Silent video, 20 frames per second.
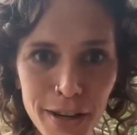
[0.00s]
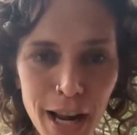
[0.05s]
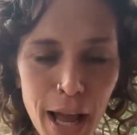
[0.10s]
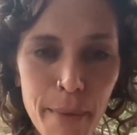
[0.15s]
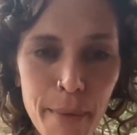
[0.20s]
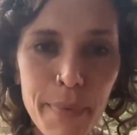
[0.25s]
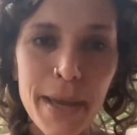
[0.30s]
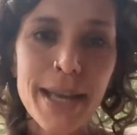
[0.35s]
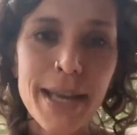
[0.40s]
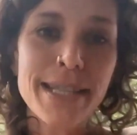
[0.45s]
or
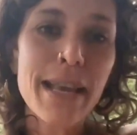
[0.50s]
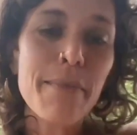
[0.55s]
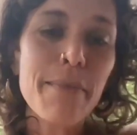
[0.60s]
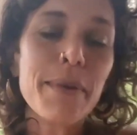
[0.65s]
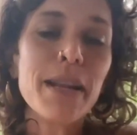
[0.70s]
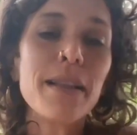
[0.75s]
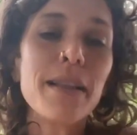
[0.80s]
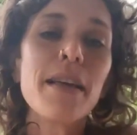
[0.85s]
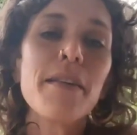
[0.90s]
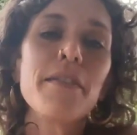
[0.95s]
not because I'm
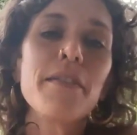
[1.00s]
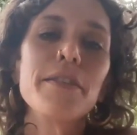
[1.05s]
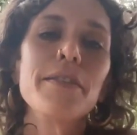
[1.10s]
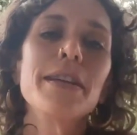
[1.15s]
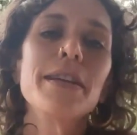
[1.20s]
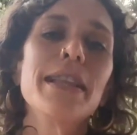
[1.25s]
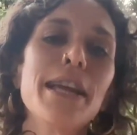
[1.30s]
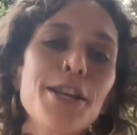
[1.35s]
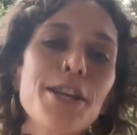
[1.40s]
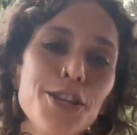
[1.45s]
in a loving
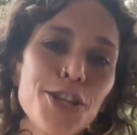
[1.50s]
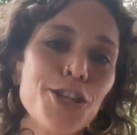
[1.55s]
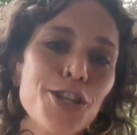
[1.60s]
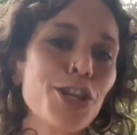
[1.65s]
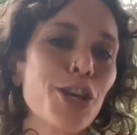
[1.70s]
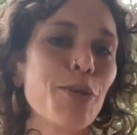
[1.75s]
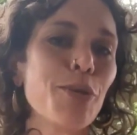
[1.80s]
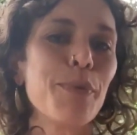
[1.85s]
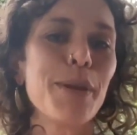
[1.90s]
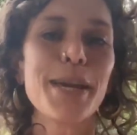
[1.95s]

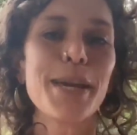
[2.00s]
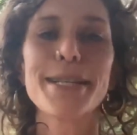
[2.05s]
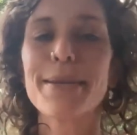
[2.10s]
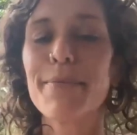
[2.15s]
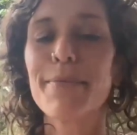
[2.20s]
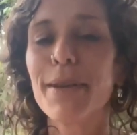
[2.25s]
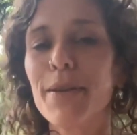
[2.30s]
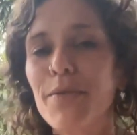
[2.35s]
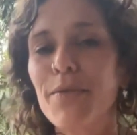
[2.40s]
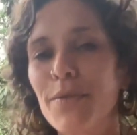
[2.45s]
relationship, because
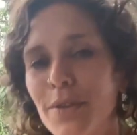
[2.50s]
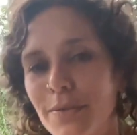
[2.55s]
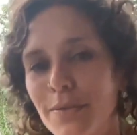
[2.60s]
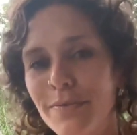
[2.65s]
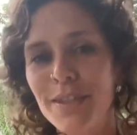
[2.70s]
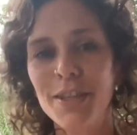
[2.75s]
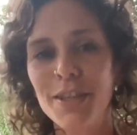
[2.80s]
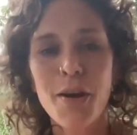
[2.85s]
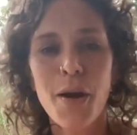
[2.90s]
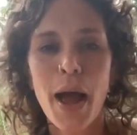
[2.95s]
I'm in
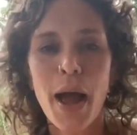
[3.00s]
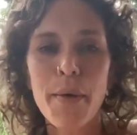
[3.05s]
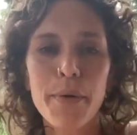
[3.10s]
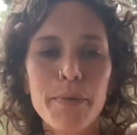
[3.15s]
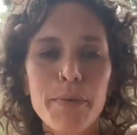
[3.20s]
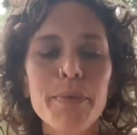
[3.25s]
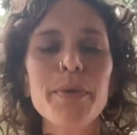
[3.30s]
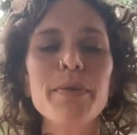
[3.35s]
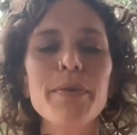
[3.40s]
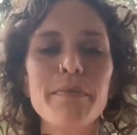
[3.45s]
a, I
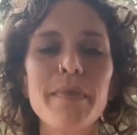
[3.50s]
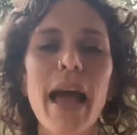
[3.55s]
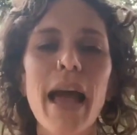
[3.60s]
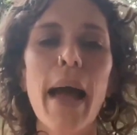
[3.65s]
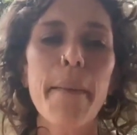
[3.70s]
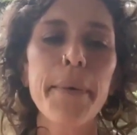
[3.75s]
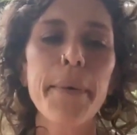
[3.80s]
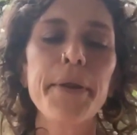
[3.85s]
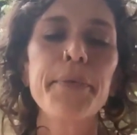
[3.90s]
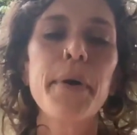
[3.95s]
would be
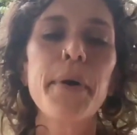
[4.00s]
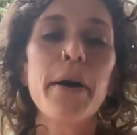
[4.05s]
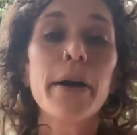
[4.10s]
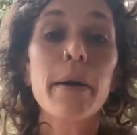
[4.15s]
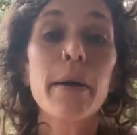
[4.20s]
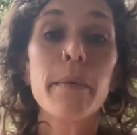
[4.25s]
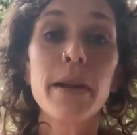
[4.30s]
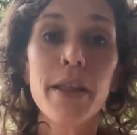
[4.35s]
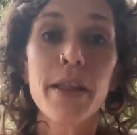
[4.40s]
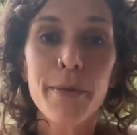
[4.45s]
happy to
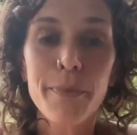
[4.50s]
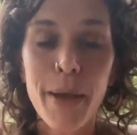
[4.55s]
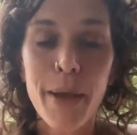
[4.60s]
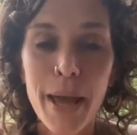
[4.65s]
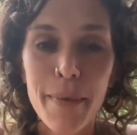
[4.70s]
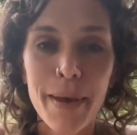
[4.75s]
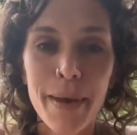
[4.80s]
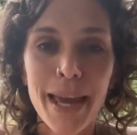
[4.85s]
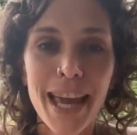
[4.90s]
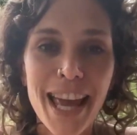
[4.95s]
welcome another
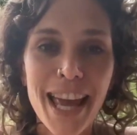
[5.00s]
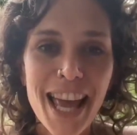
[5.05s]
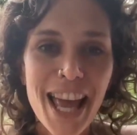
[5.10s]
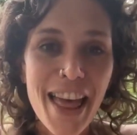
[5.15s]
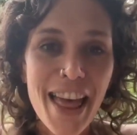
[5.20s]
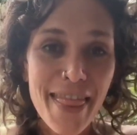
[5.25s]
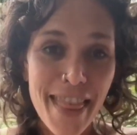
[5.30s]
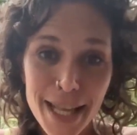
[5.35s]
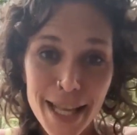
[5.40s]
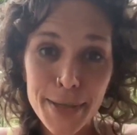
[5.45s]
baby.
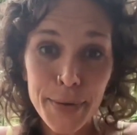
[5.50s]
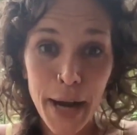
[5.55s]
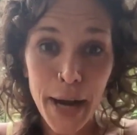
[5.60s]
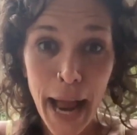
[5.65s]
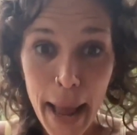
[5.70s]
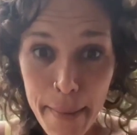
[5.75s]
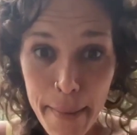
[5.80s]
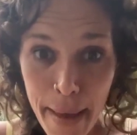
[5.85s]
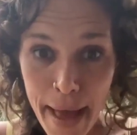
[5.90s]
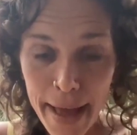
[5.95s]
That's
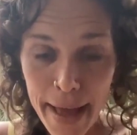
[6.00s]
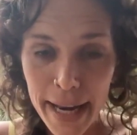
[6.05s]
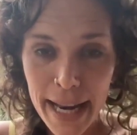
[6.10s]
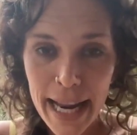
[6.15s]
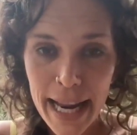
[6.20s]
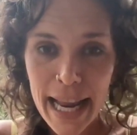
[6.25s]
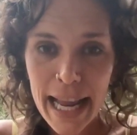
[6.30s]
where I'm at.